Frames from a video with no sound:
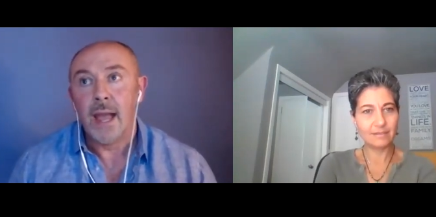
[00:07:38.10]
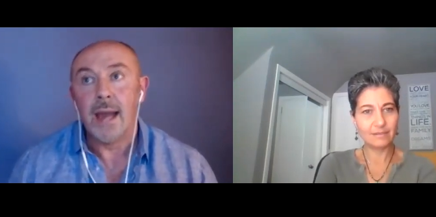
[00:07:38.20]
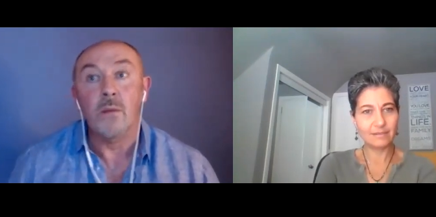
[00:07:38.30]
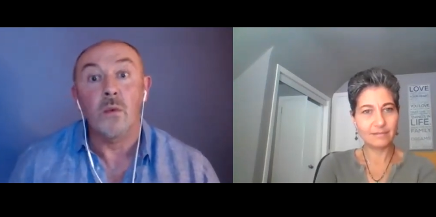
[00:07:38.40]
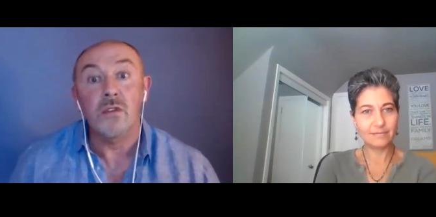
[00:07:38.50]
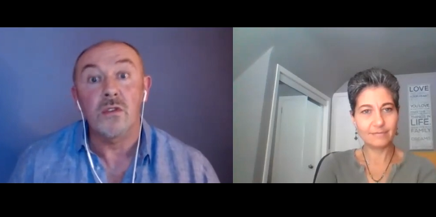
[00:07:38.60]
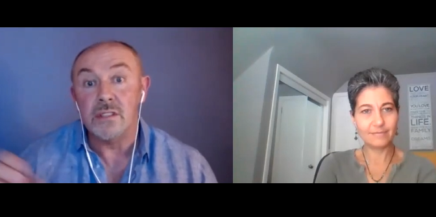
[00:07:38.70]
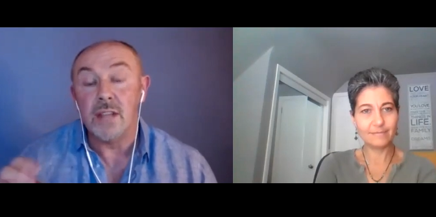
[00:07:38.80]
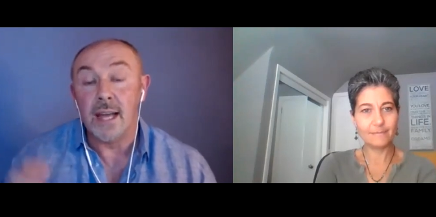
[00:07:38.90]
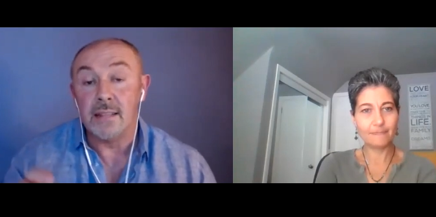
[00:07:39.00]
Speaker 1: And it
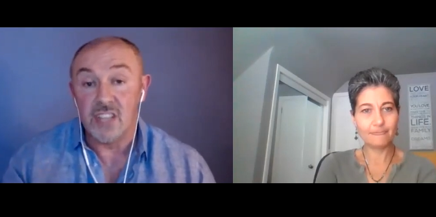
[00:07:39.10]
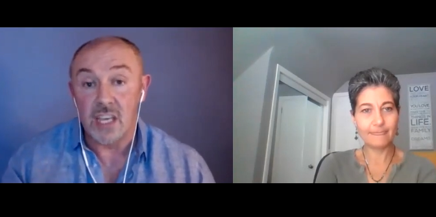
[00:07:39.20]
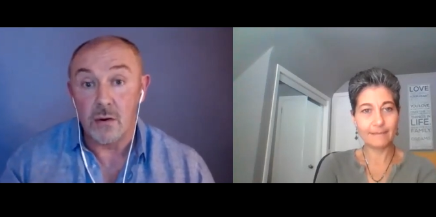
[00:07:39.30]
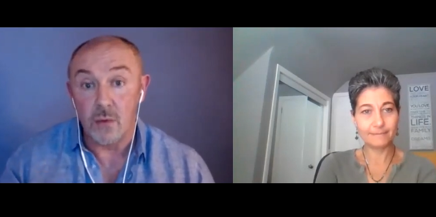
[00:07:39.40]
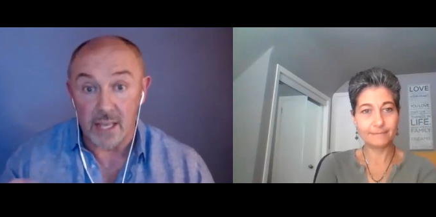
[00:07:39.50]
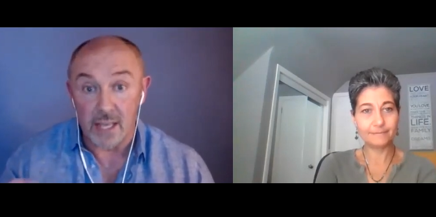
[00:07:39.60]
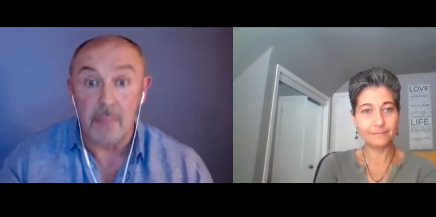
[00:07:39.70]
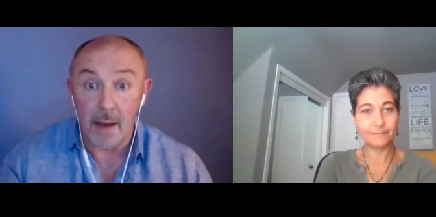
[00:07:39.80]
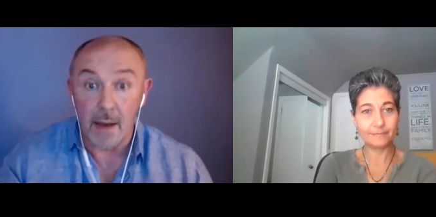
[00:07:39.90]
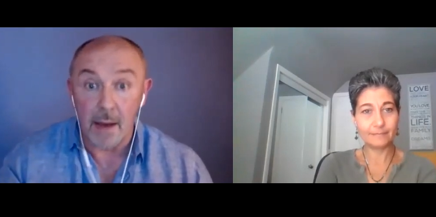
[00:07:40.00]
wasn't until his
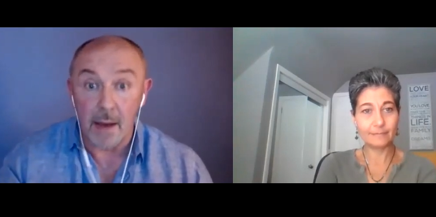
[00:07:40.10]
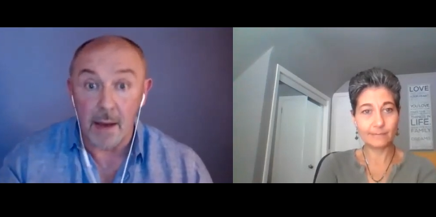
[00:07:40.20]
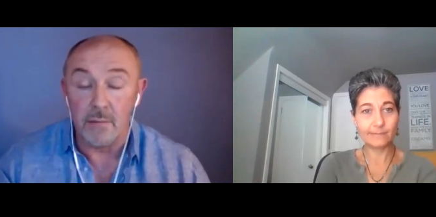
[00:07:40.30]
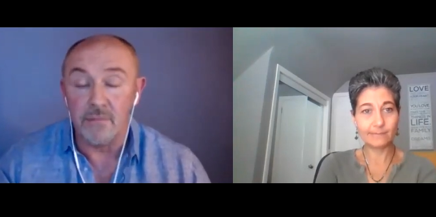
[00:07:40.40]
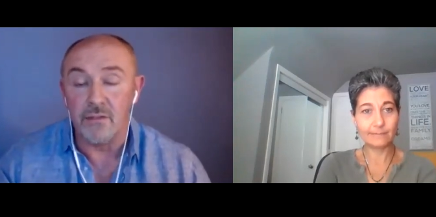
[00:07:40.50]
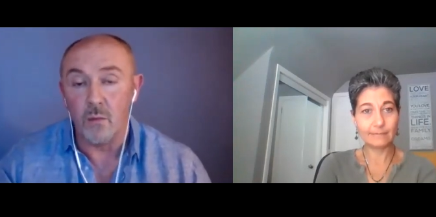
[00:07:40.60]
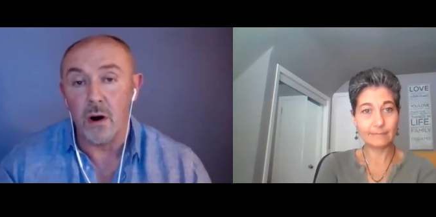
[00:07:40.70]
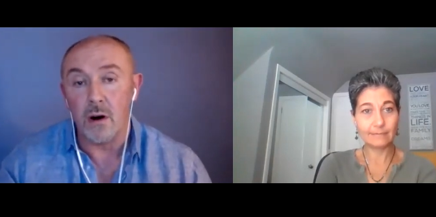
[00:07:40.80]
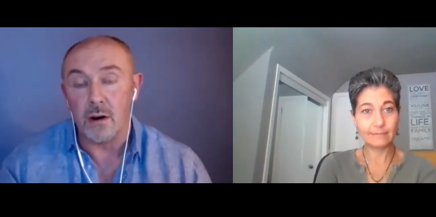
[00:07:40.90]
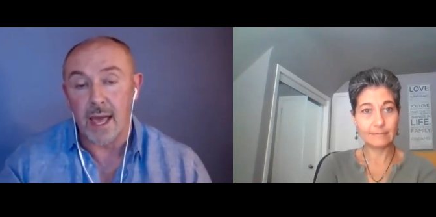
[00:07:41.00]
mum came home from
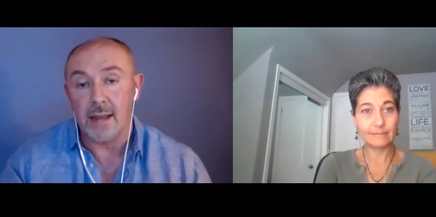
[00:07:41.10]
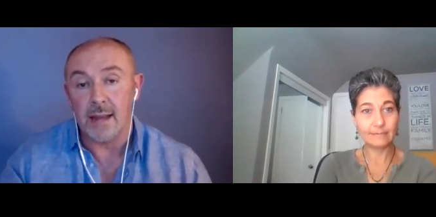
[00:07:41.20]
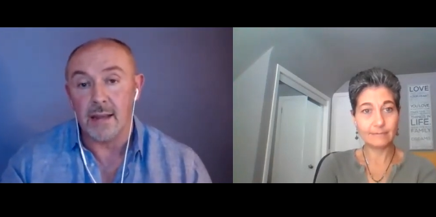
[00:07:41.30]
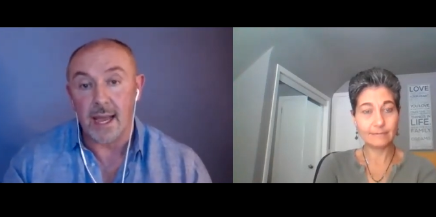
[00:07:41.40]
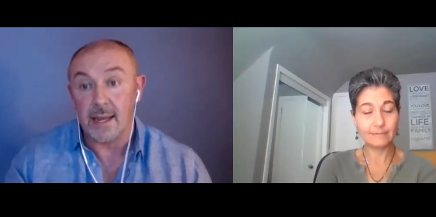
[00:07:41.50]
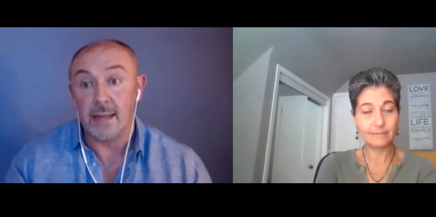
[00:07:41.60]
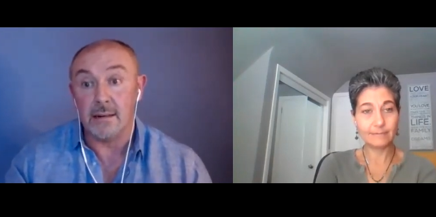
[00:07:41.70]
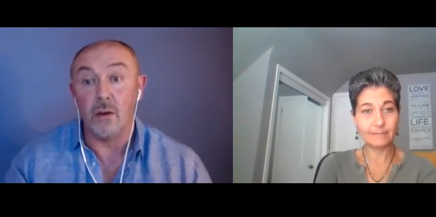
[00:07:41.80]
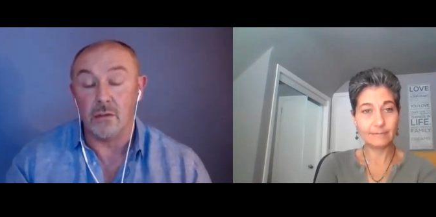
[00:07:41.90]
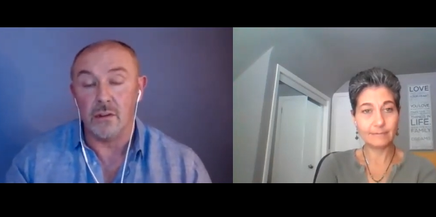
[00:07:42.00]
work and, and
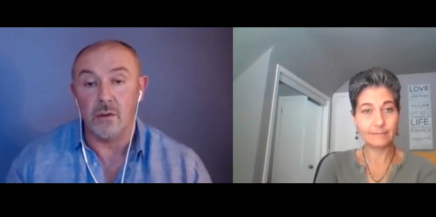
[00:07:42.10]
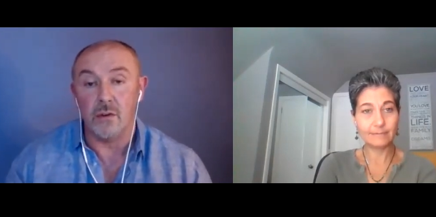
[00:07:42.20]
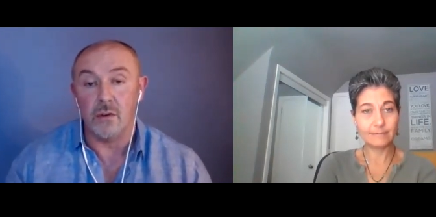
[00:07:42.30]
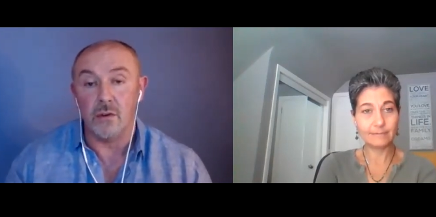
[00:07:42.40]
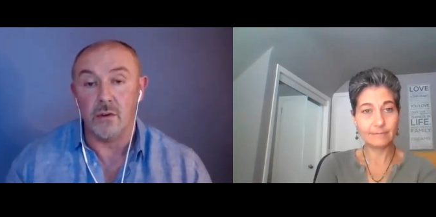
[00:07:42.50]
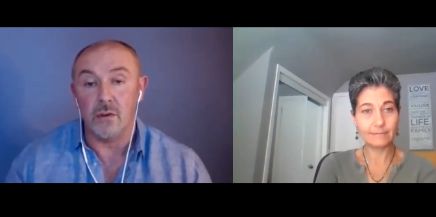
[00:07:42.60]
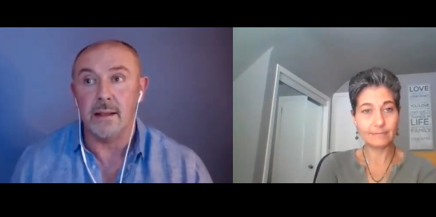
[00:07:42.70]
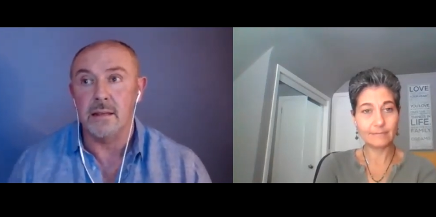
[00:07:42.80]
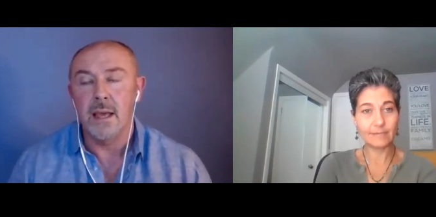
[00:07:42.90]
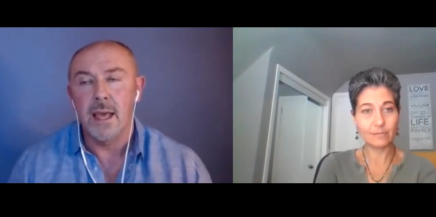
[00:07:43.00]
unlocked the door.
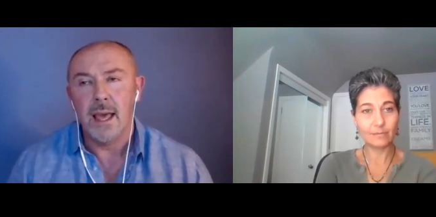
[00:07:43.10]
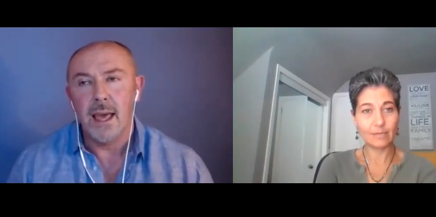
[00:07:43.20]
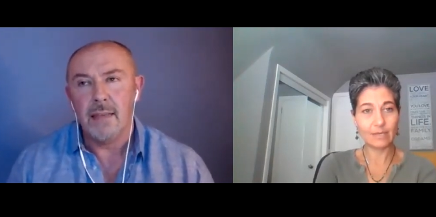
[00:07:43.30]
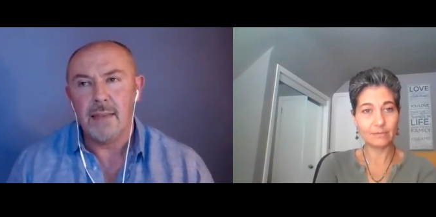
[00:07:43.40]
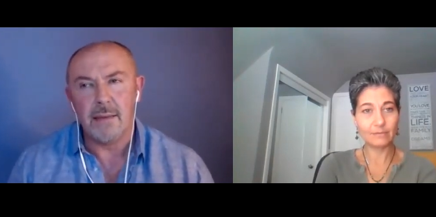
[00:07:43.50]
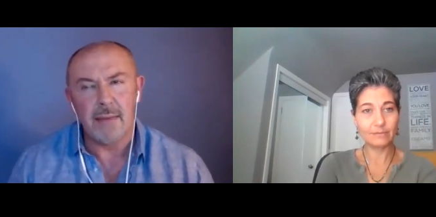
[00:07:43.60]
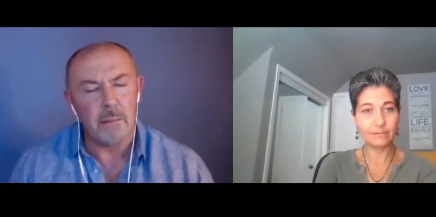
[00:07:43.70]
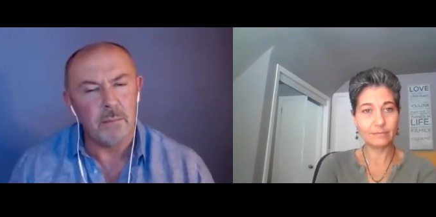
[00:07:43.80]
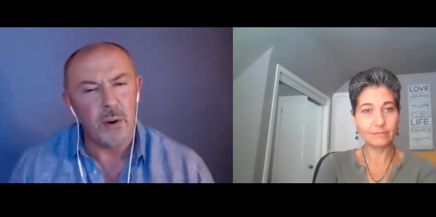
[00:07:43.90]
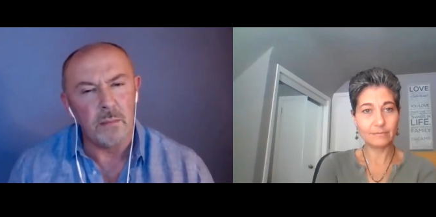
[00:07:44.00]
And that,
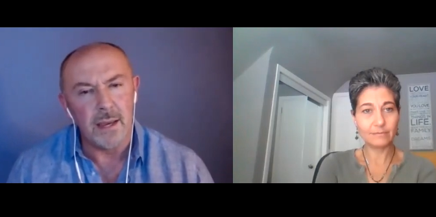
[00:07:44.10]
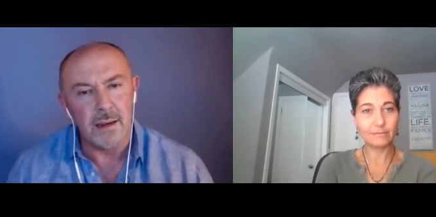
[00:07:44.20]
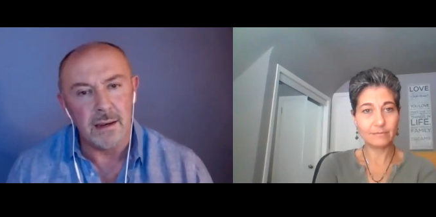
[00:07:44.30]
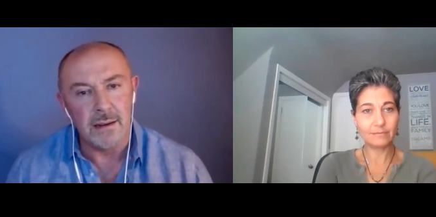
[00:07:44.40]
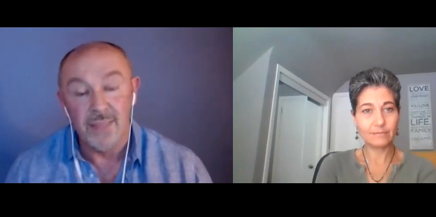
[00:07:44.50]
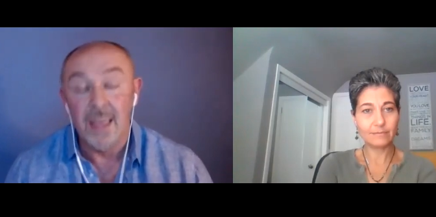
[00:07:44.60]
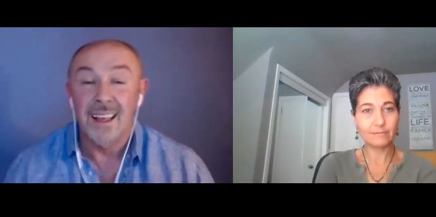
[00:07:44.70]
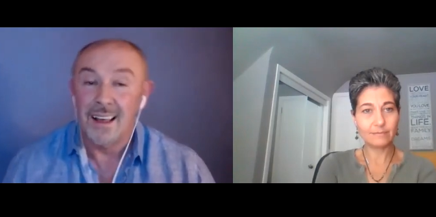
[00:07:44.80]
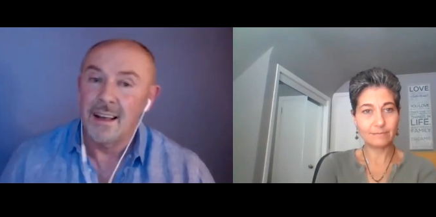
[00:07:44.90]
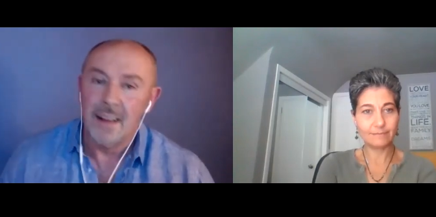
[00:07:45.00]
that put me in a,
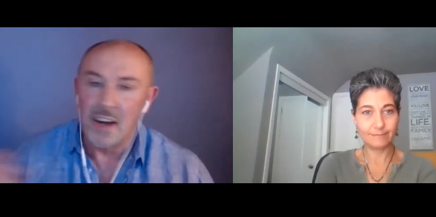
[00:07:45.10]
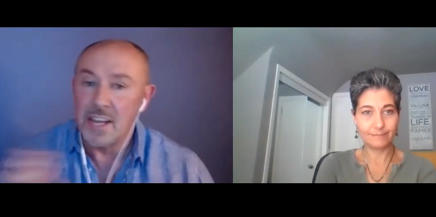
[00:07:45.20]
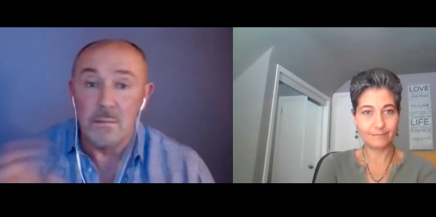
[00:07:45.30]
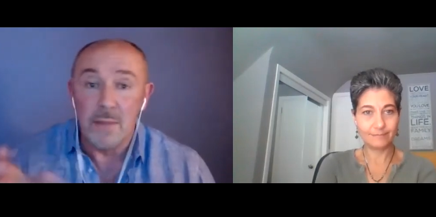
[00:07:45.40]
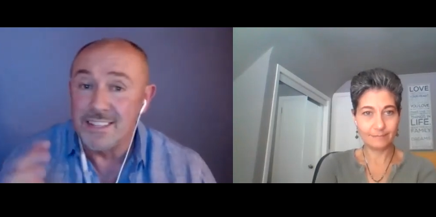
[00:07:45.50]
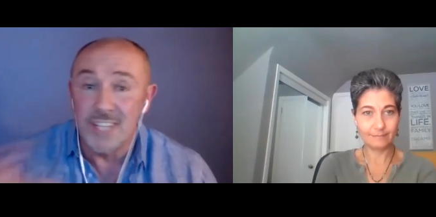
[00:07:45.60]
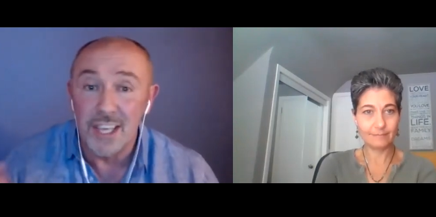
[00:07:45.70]
I don't mean to